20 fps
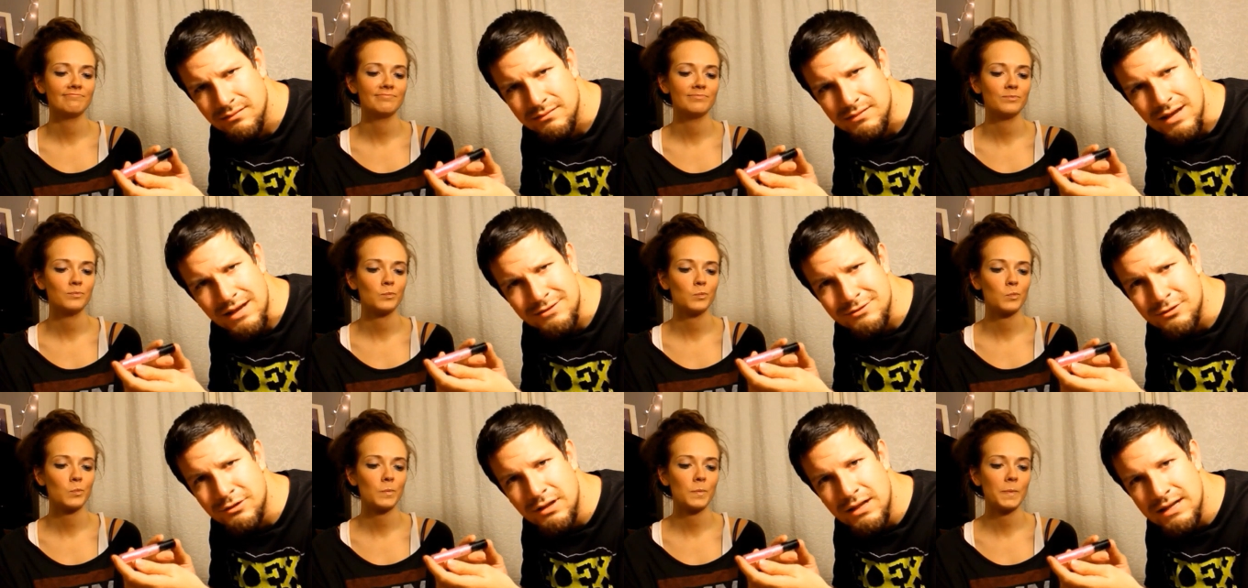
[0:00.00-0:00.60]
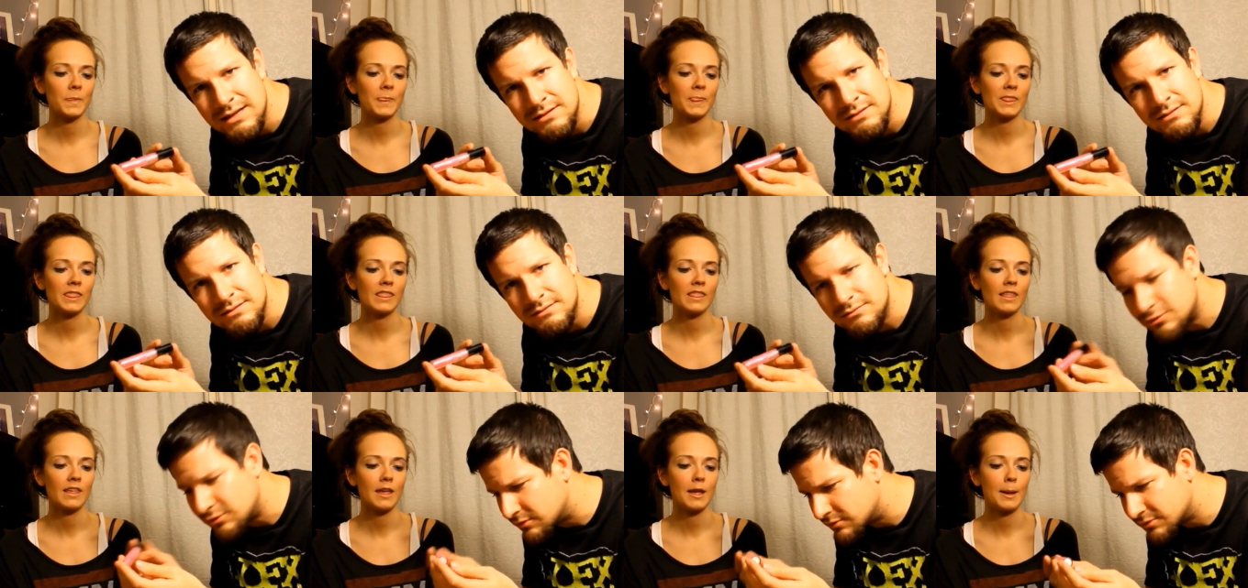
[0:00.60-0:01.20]
Speaker 1: Dazzle Glass?
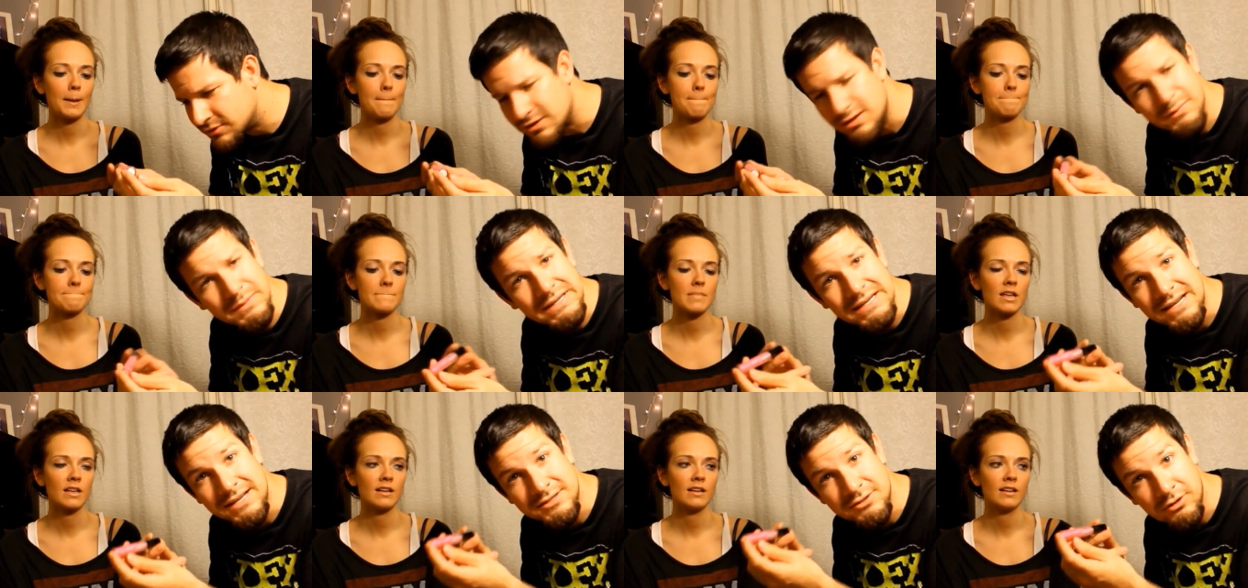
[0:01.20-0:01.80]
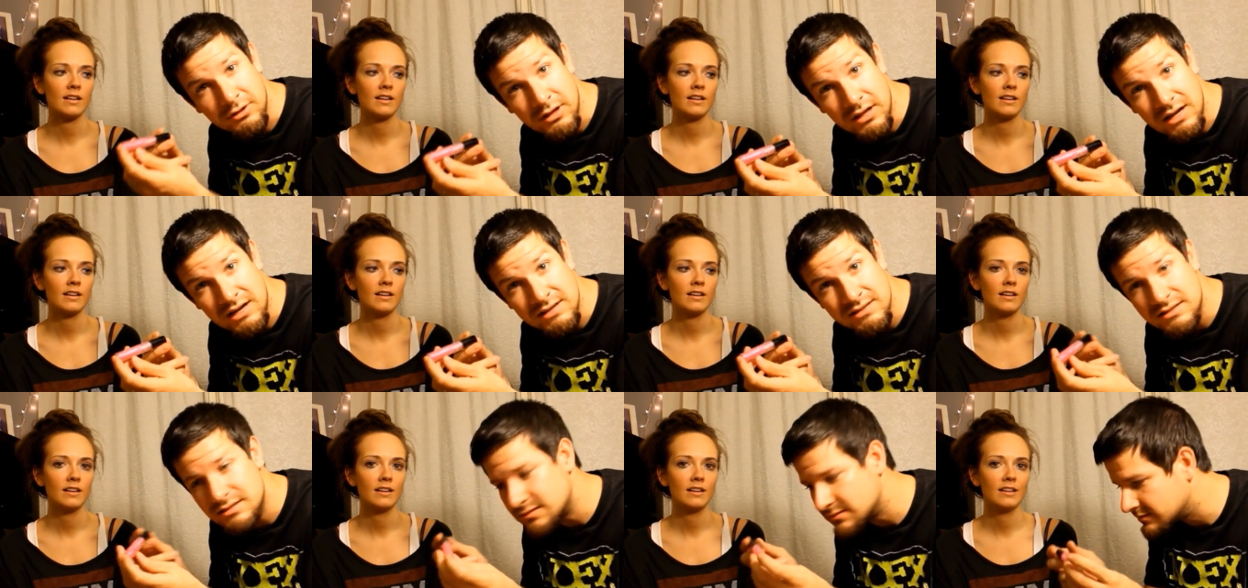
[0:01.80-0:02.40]
Shouldn't it be Dazzle
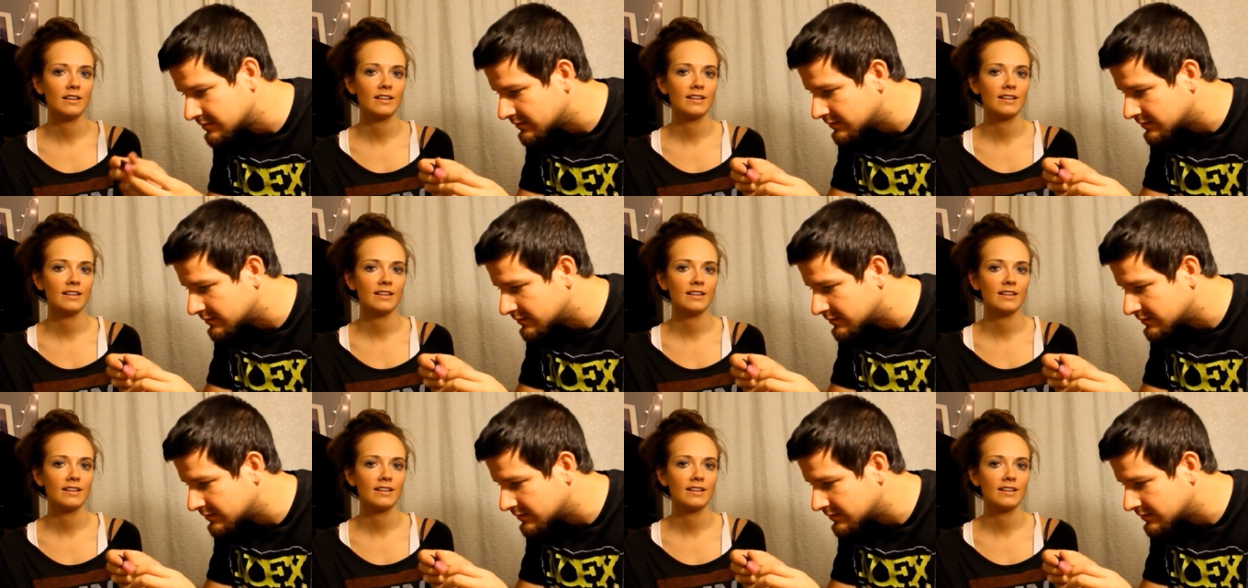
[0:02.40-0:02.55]
Gloss?